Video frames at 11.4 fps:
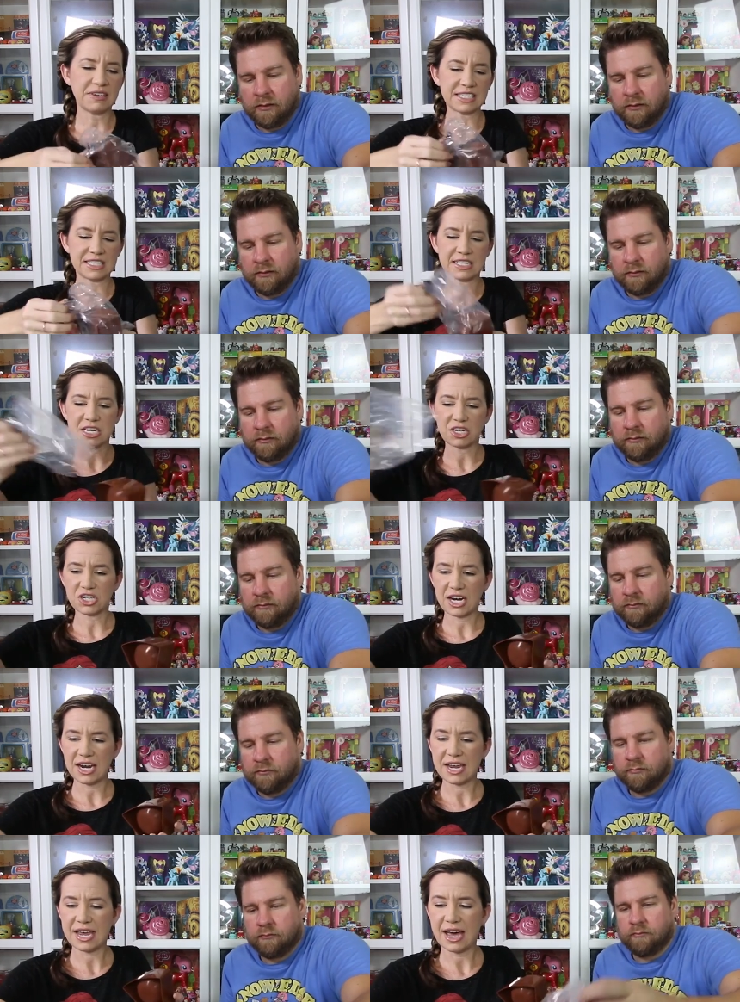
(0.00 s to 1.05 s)
Speaker 1: resting tray,
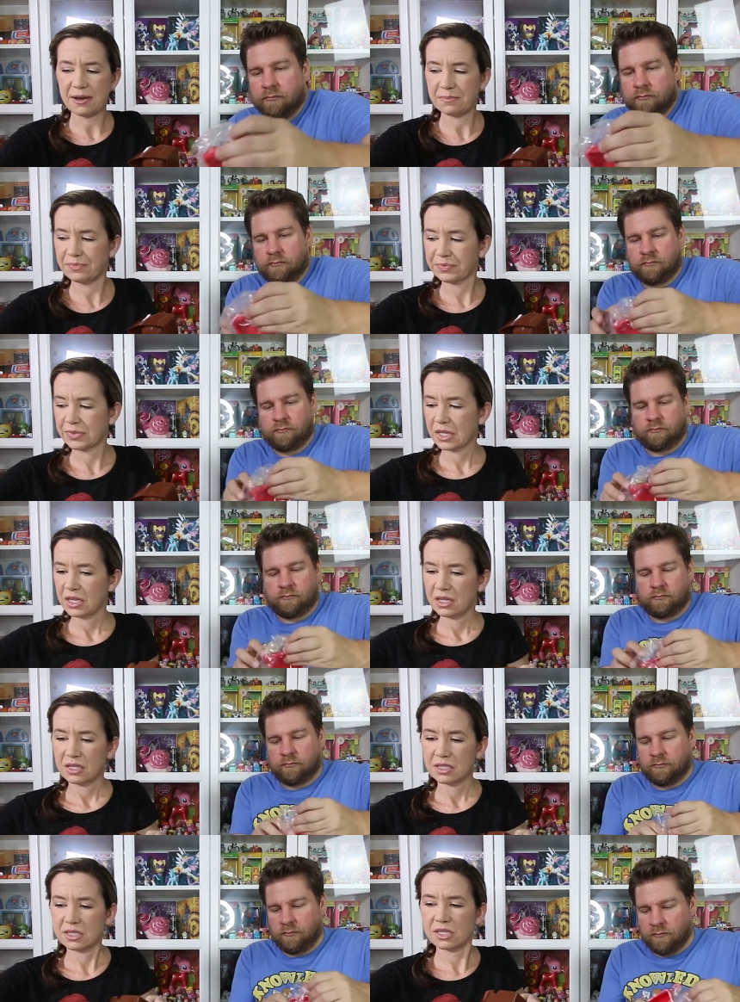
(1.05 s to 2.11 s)
yeah.
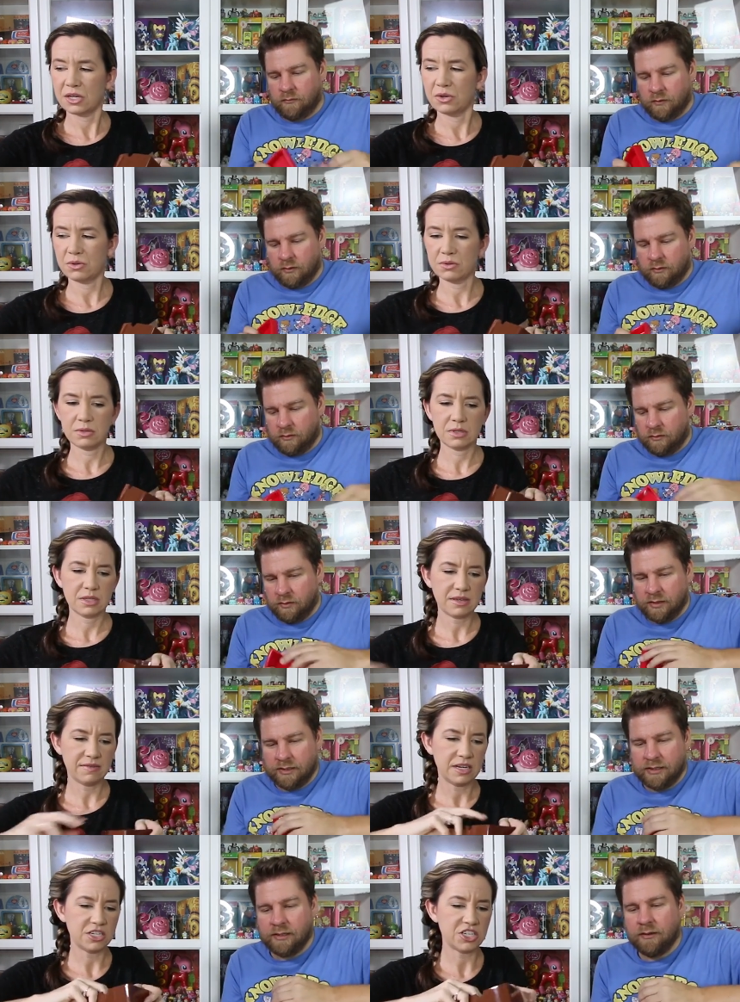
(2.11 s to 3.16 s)
So give
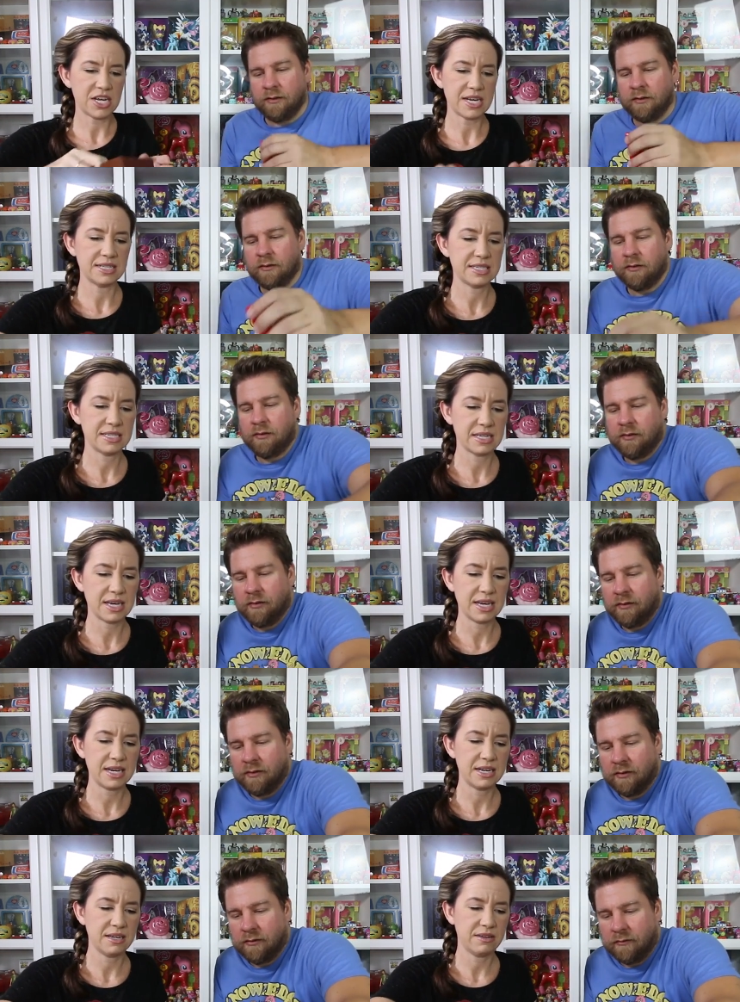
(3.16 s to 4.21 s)
it a chance to
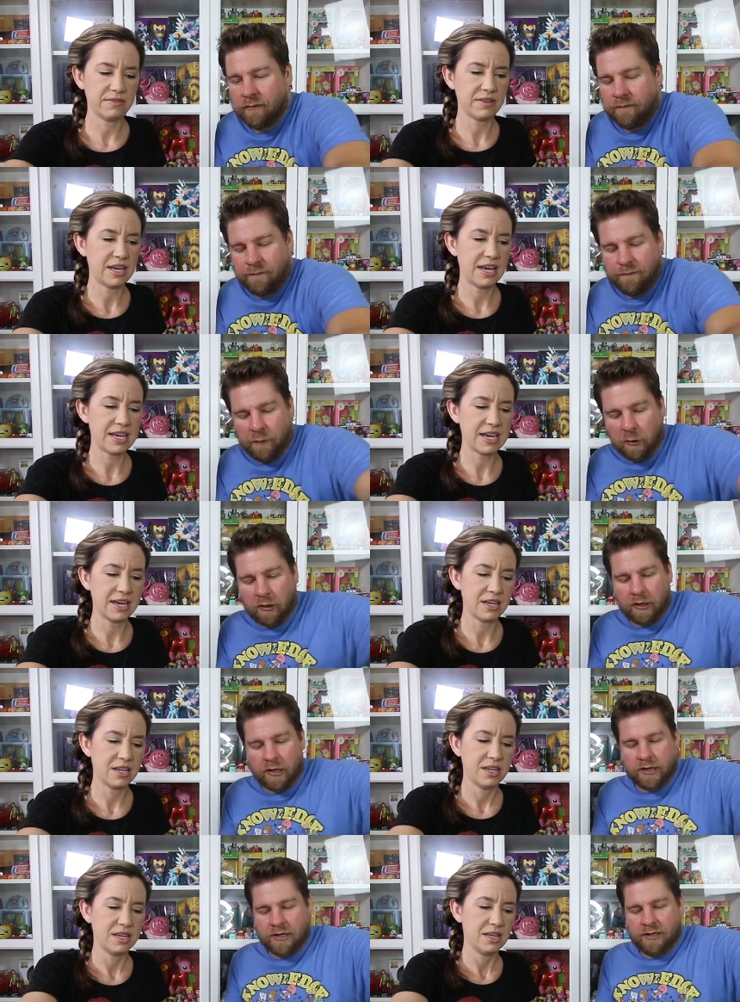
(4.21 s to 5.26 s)
kind of.
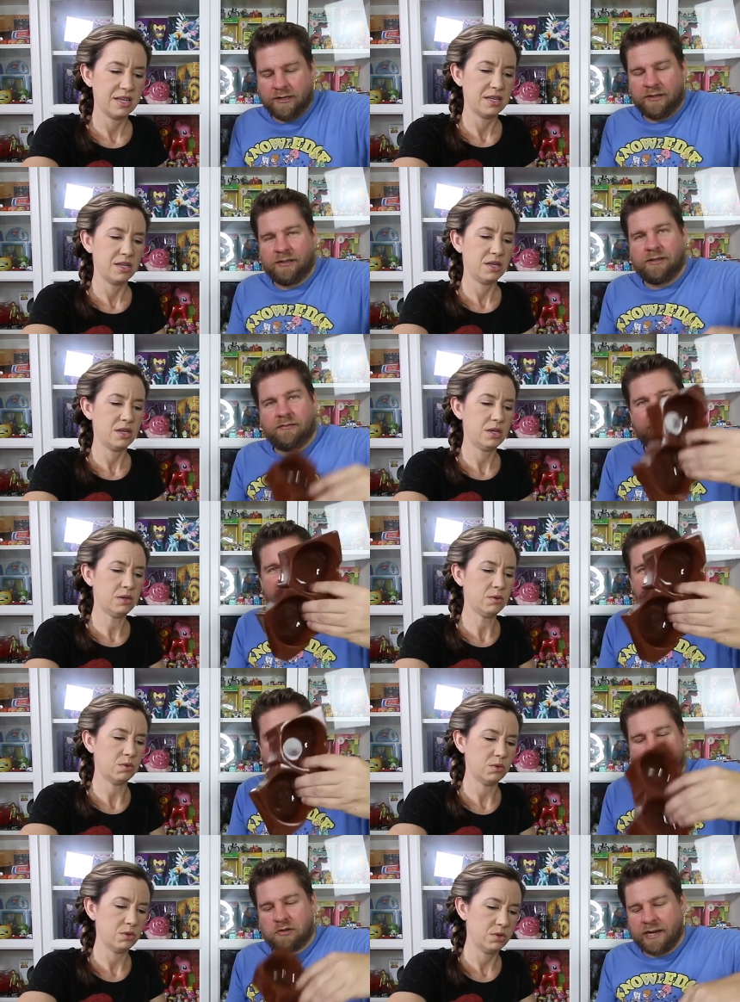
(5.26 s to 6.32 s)
Four,
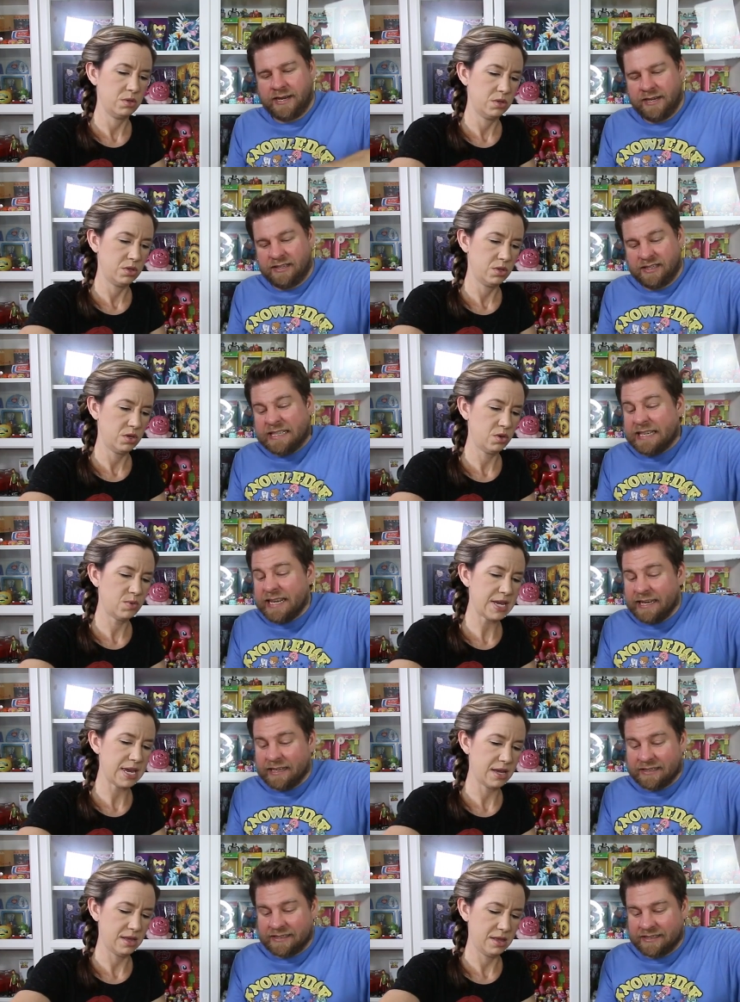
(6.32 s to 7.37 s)
Speaker 2: resting trays. tray
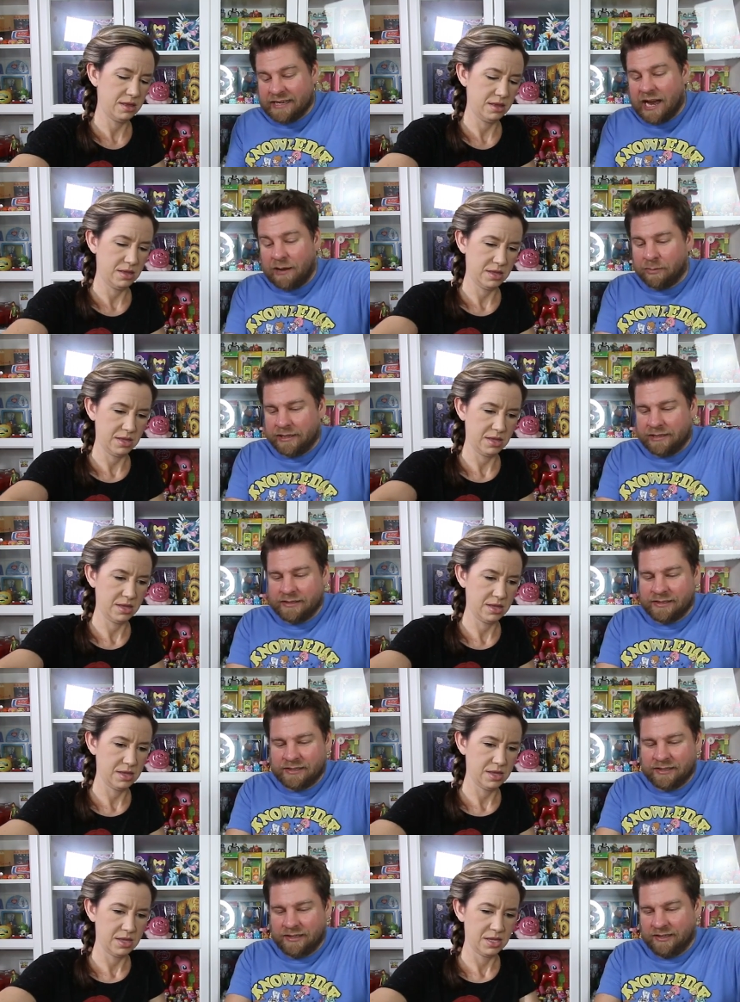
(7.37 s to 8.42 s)
six toppings.
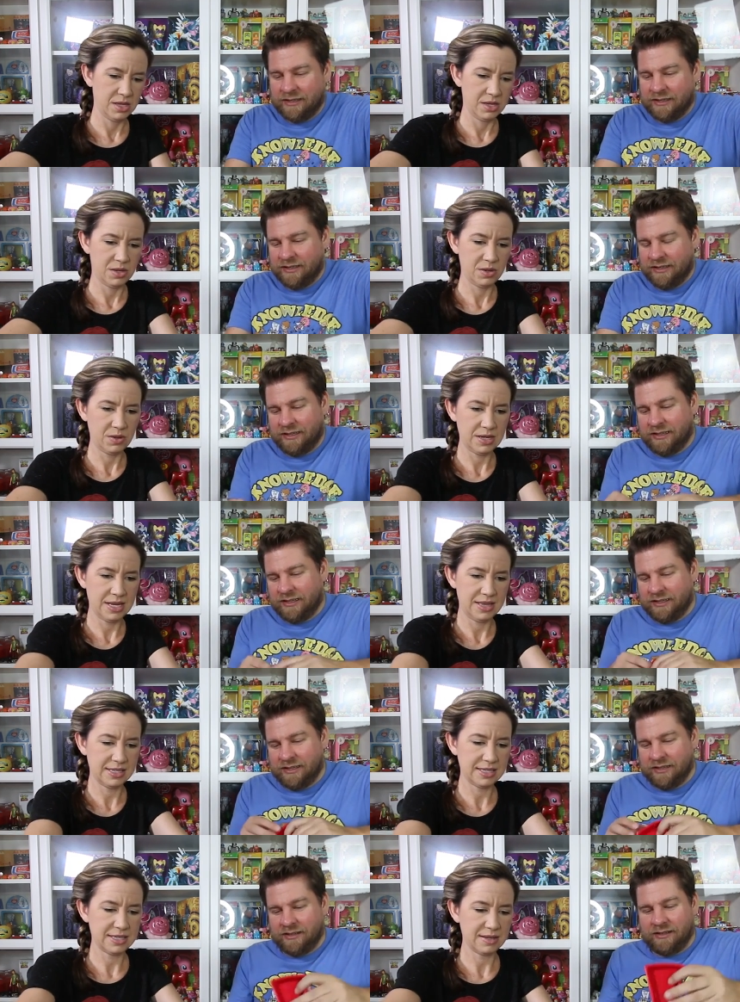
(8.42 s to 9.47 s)
Speaker 1: Hold on,
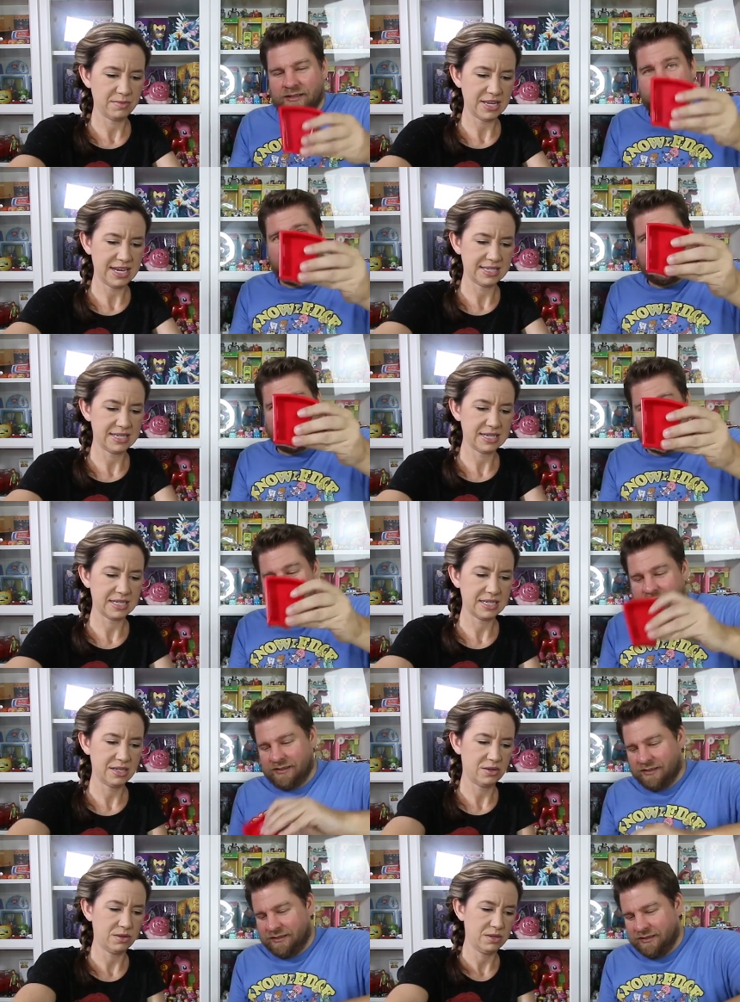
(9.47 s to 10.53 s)
this is in plastic too.